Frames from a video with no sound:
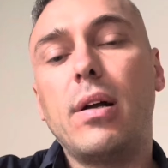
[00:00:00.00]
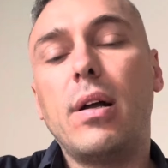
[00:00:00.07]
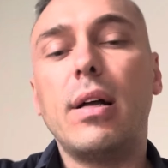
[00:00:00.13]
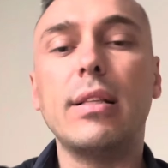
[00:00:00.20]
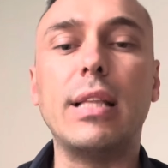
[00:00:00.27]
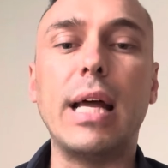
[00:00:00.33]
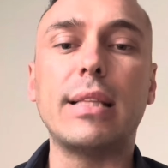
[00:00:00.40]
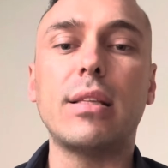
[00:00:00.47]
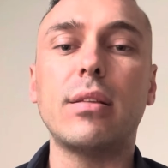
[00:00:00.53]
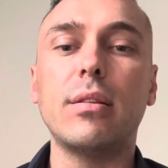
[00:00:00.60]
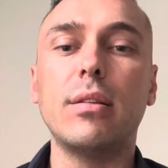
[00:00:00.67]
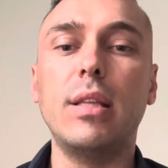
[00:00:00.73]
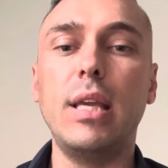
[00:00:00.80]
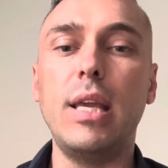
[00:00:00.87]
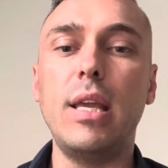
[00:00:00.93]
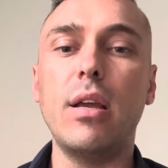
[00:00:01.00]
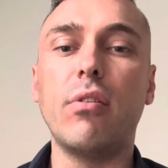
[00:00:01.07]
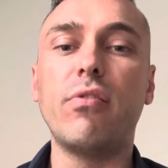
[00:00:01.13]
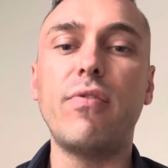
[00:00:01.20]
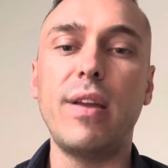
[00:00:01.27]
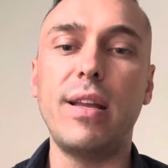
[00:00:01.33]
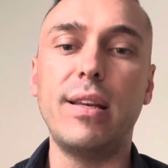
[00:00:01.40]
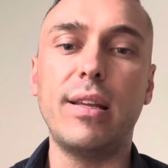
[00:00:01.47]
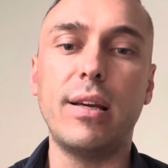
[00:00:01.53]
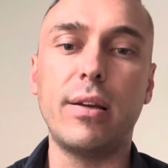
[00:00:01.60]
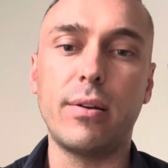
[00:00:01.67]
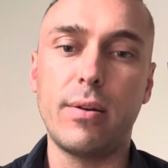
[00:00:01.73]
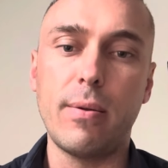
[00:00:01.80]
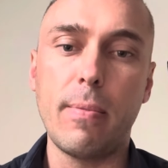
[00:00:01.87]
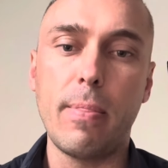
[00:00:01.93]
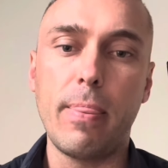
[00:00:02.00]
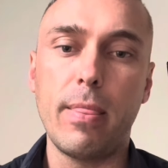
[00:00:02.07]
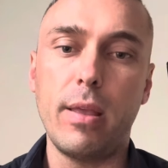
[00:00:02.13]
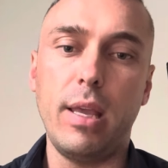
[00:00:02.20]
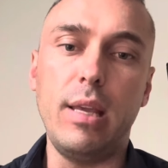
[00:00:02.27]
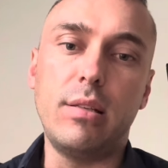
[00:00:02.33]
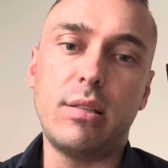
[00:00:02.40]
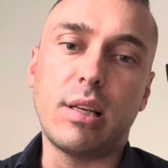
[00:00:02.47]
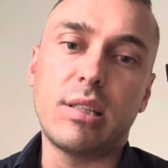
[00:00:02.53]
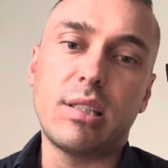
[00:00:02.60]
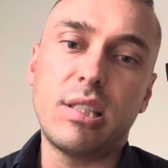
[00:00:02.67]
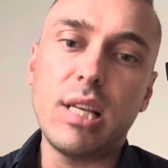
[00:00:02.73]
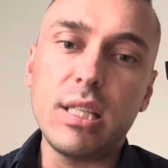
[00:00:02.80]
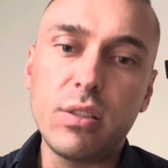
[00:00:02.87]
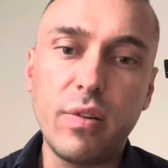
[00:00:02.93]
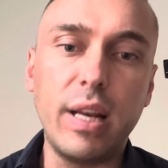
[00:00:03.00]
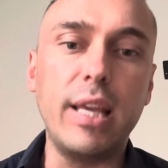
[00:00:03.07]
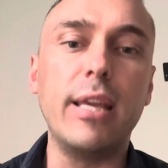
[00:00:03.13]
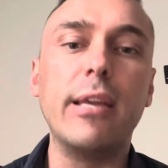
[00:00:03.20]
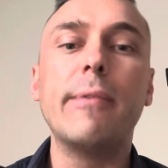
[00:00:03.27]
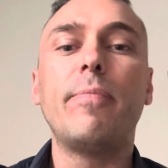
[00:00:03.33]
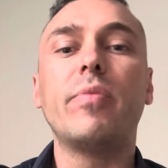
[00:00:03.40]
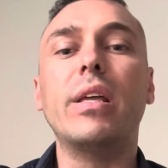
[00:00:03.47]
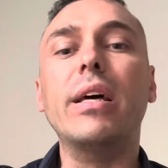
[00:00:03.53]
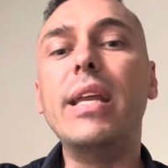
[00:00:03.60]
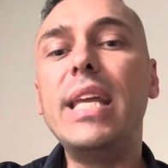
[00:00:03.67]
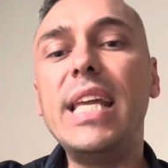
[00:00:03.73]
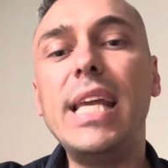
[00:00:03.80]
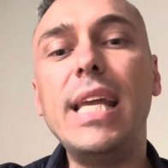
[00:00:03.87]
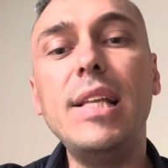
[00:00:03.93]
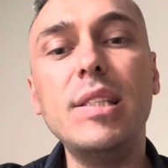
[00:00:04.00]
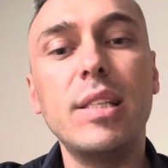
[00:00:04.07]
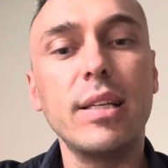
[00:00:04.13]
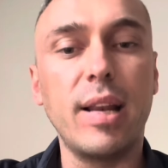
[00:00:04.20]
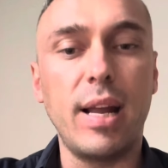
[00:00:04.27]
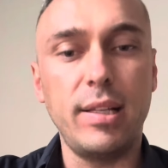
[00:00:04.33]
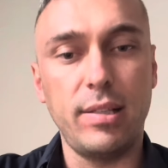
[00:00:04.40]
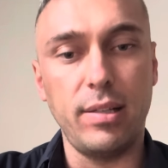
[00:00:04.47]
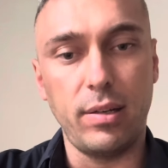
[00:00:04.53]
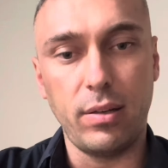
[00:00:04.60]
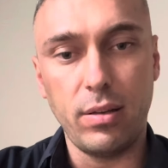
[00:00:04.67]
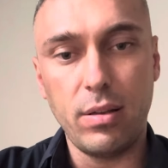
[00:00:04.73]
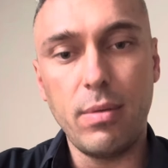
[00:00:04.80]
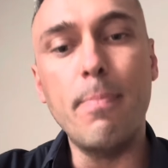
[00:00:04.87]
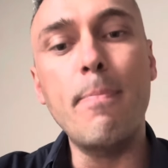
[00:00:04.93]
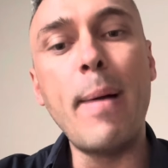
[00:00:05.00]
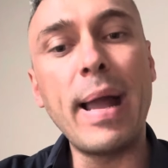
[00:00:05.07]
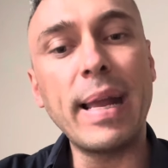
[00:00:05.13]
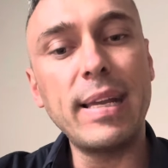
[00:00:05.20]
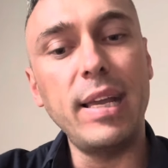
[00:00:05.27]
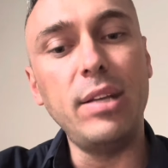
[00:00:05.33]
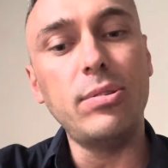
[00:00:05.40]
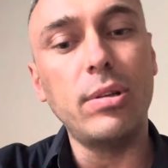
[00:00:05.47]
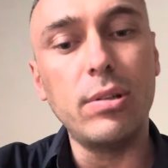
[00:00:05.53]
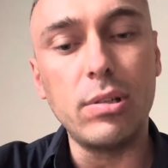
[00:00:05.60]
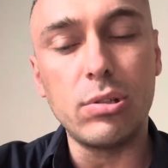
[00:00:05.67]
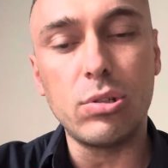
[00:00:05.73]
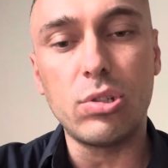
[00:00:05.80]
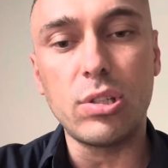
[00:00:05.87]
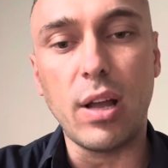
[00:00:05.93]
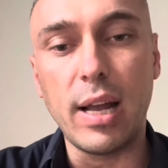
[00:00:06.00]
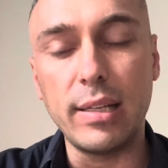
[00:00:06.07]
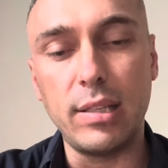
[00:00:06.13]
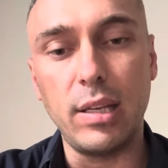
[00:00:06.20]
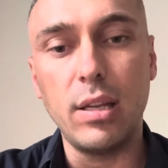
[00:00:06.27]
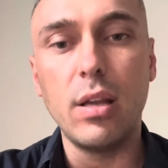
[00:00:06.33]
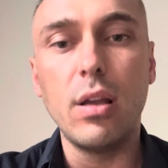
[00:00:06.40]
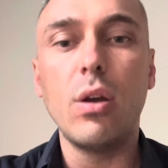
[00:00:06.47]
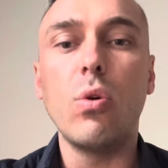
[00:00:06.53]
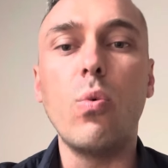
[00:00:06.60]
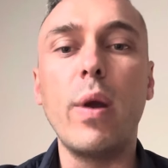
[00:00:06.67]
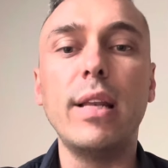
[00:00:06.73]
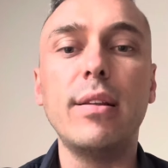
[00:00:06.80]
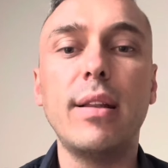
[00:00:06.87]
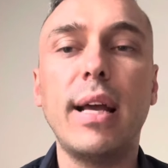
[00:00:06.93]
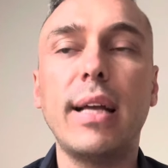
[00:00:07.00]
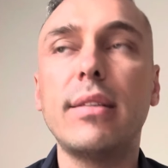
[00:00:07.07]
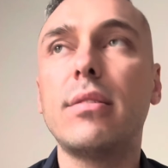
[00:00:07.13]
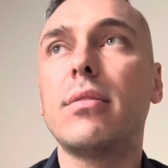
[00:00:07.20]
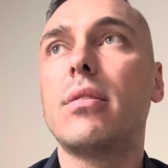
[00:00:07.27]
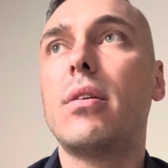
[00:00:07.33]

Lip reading: that the offender is successfully reintegrated back into the society when that